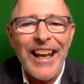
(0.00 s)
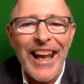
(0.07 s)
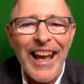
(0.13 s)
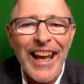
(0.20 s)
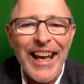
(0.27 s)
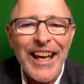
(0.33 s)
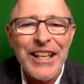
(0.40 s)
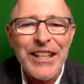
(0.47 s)

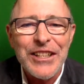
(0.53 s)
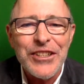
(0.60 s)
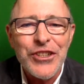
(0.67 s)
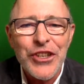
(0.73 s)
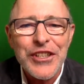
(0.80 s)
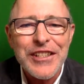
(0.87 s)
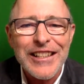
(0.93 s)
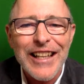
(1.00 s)
and
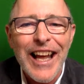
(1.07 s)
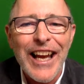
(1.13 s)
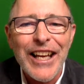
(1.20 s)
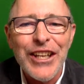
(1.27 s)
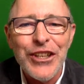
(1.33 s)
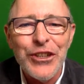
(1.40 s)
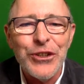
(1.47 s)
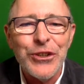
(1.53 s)
just
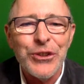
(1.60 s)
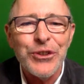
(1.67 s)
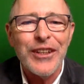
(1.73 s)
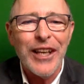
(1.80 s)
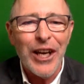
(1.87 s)
like you,